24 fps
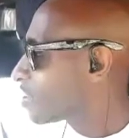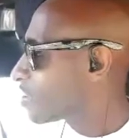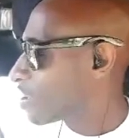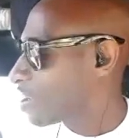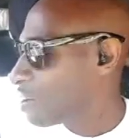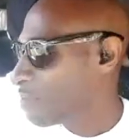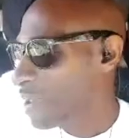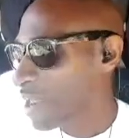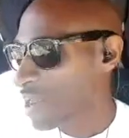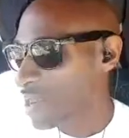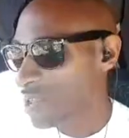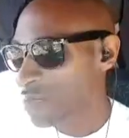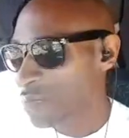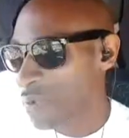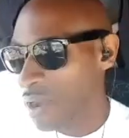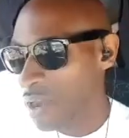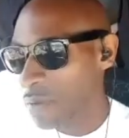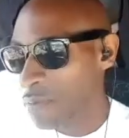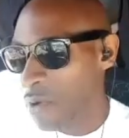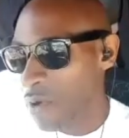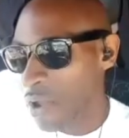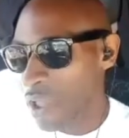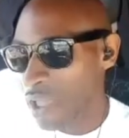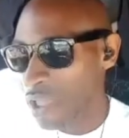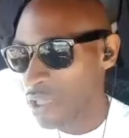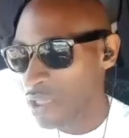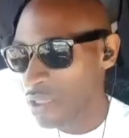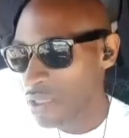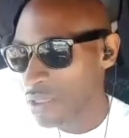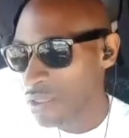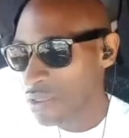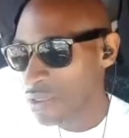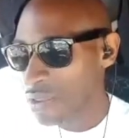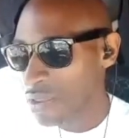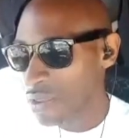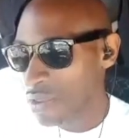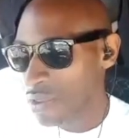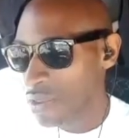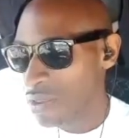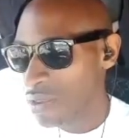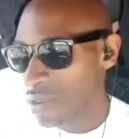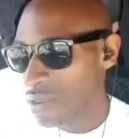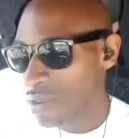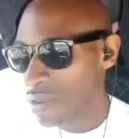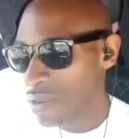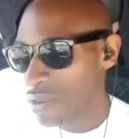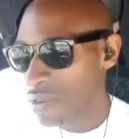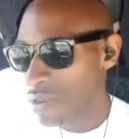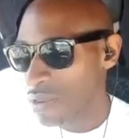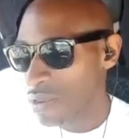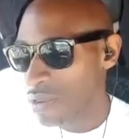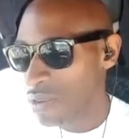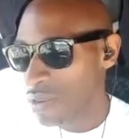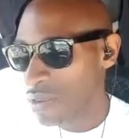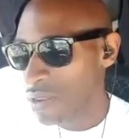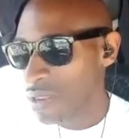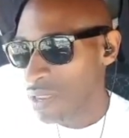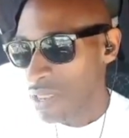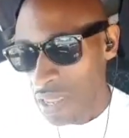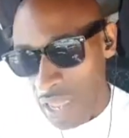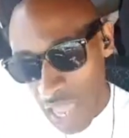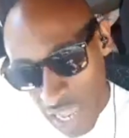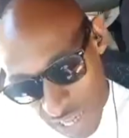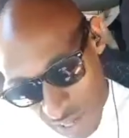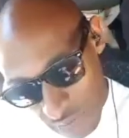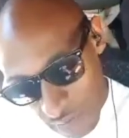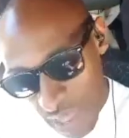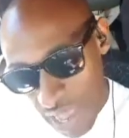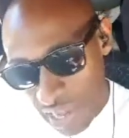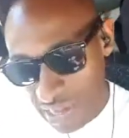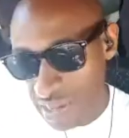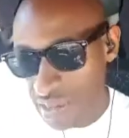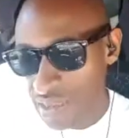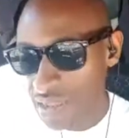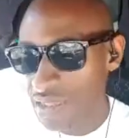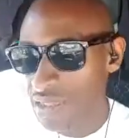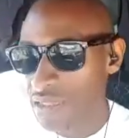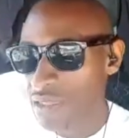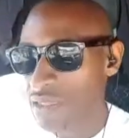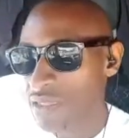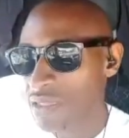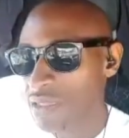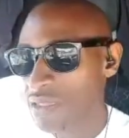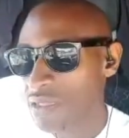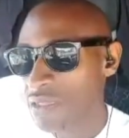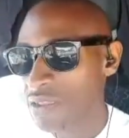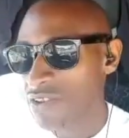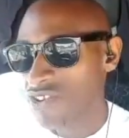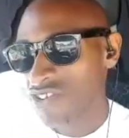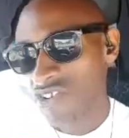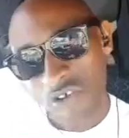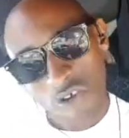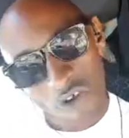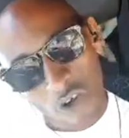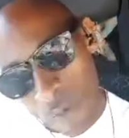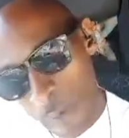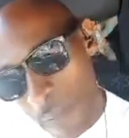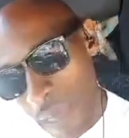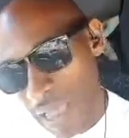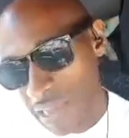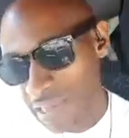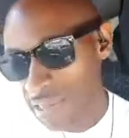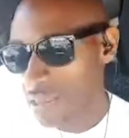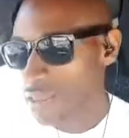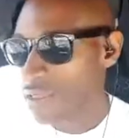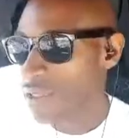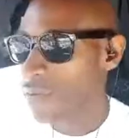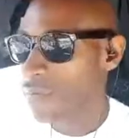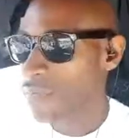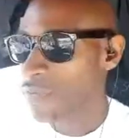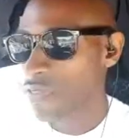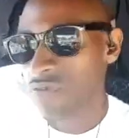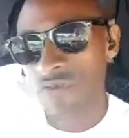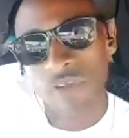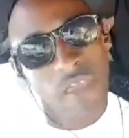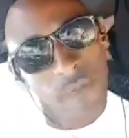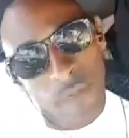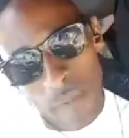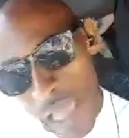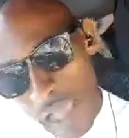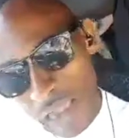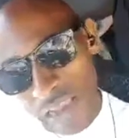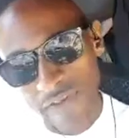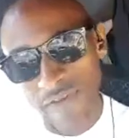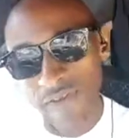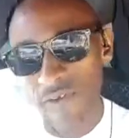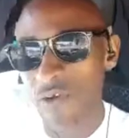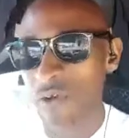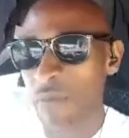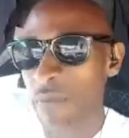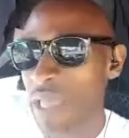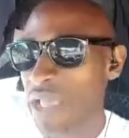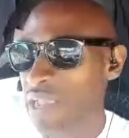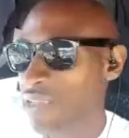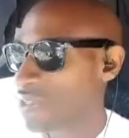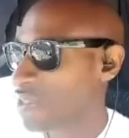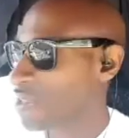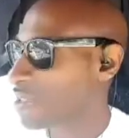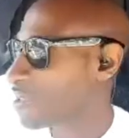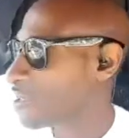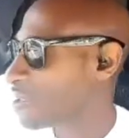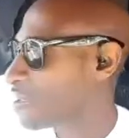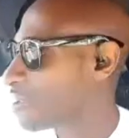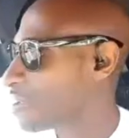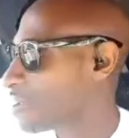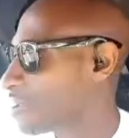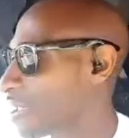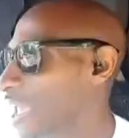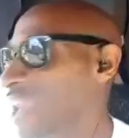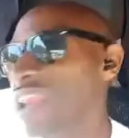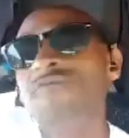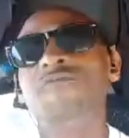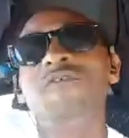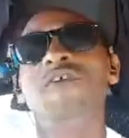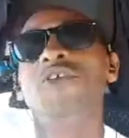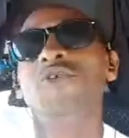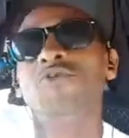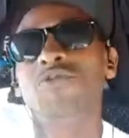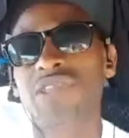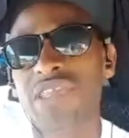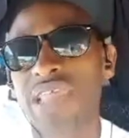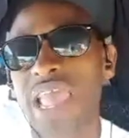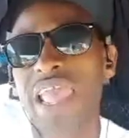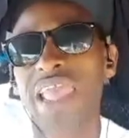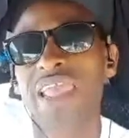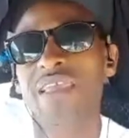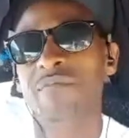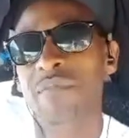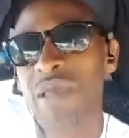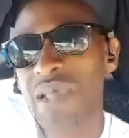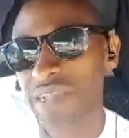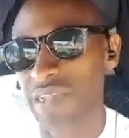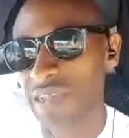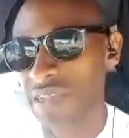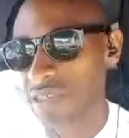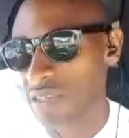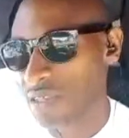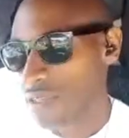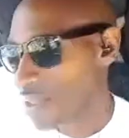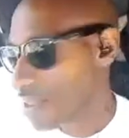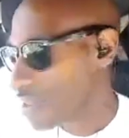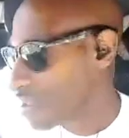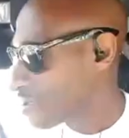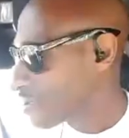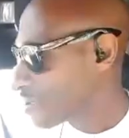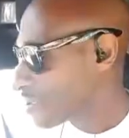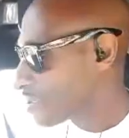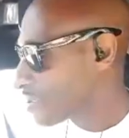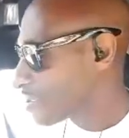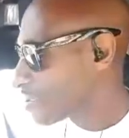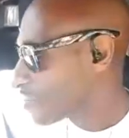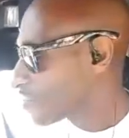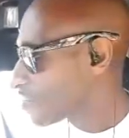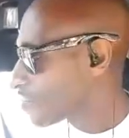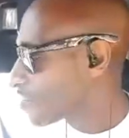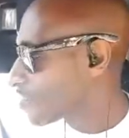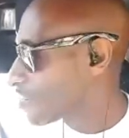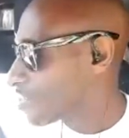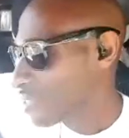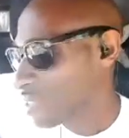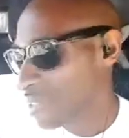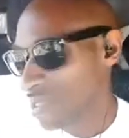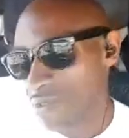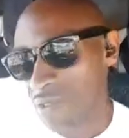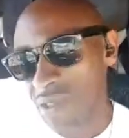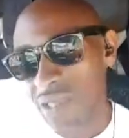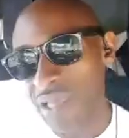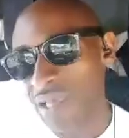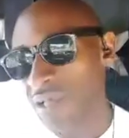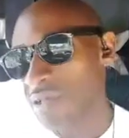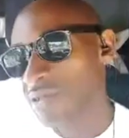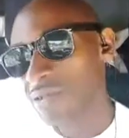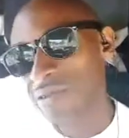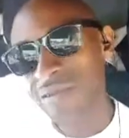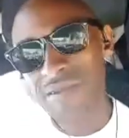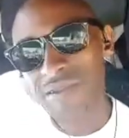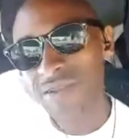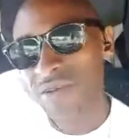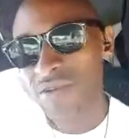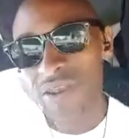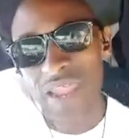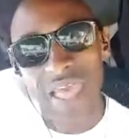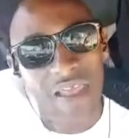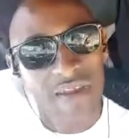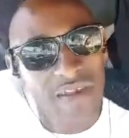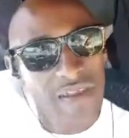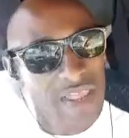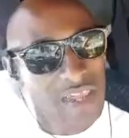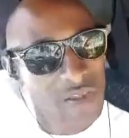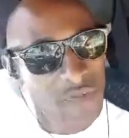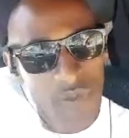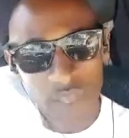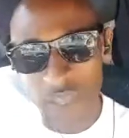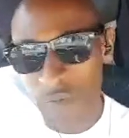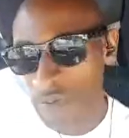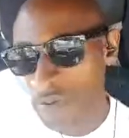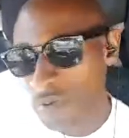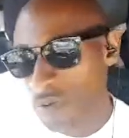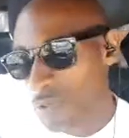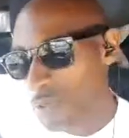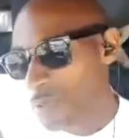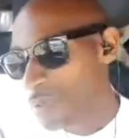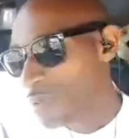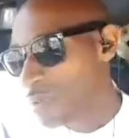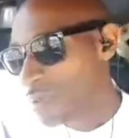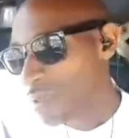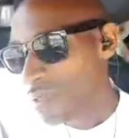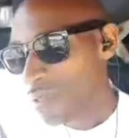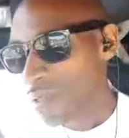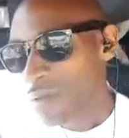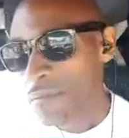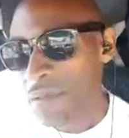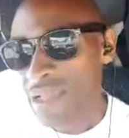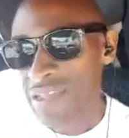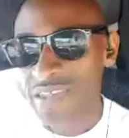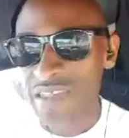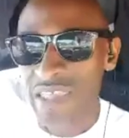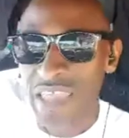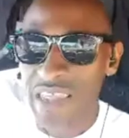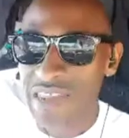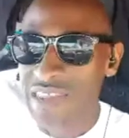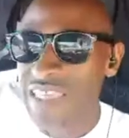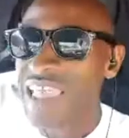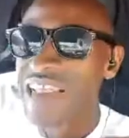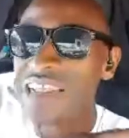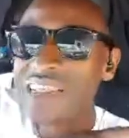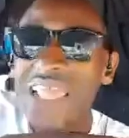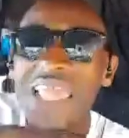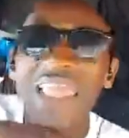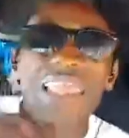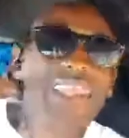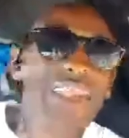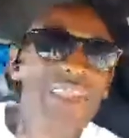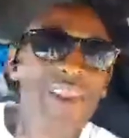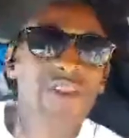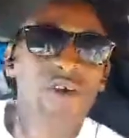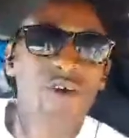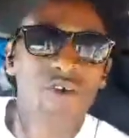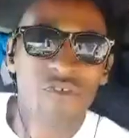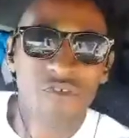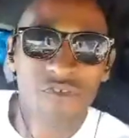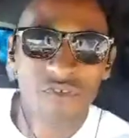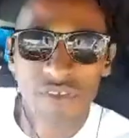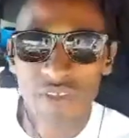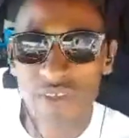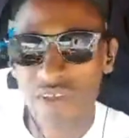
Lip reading: Gotta make this money, boy. Yes, massa. Sure, massa. 3 bags, 4, massa. Anything you say, massa. Yeah? Not nowadays, people. Massa get his head taken off.